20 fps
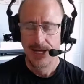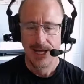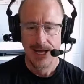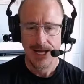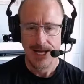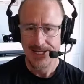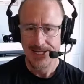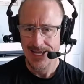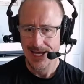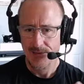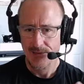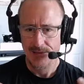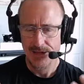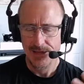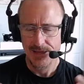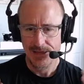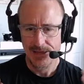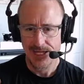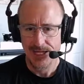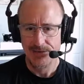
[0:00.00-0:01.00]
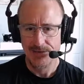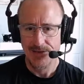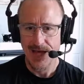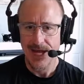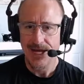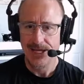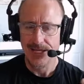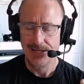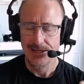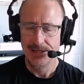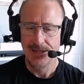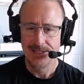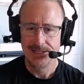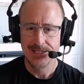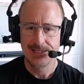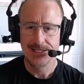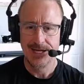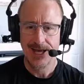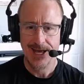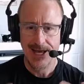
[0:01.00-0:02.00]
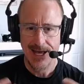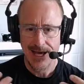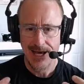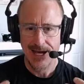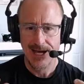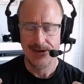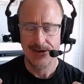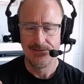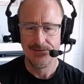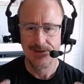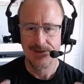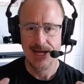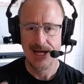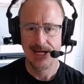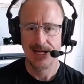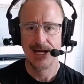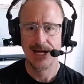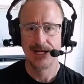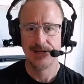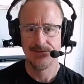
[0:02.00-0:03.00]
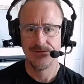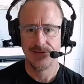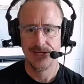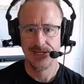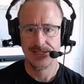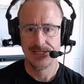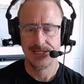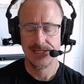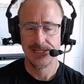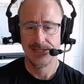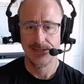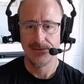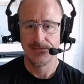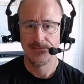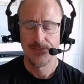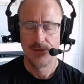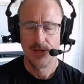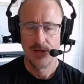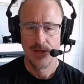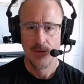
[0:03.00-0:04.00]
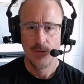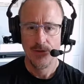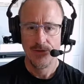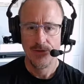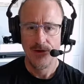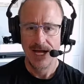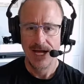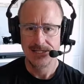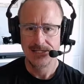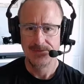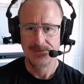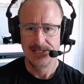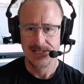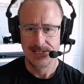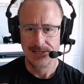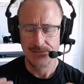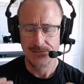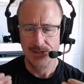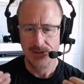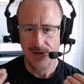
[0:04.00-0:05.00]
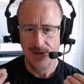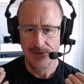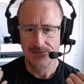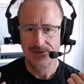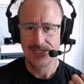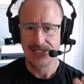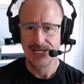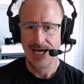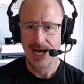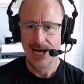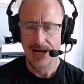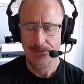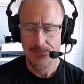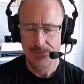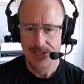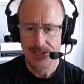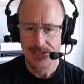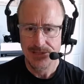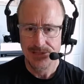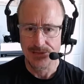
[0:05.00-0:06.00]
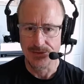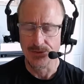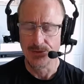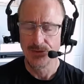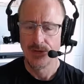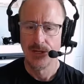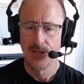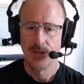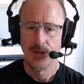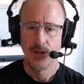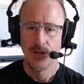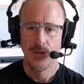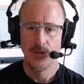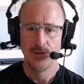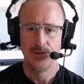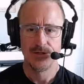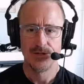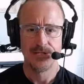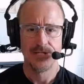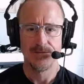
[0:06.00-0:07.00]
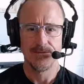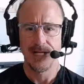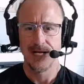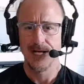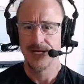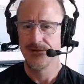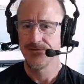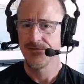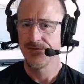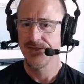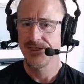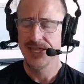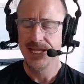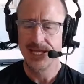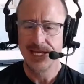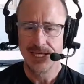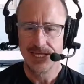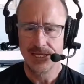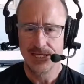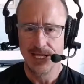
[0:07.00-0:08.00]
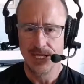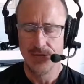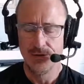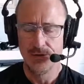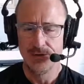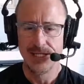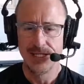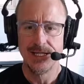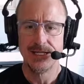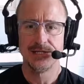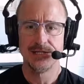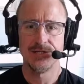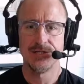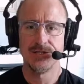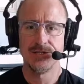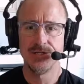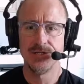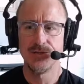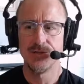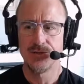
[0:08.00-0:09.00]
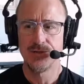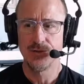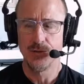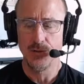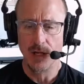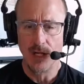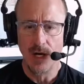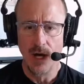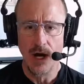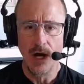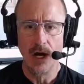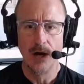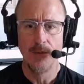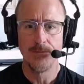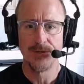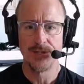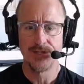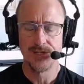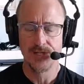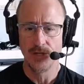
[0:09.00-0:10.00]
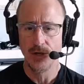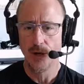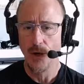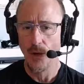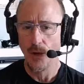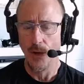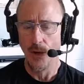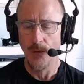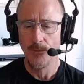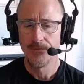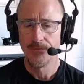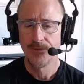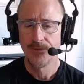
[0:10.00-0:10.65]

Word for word: And I can't really think of any that doesn't have that kind of idea, where there has to be something you have to tap into or there's some kind of thing that you need to do to accomplish a goal.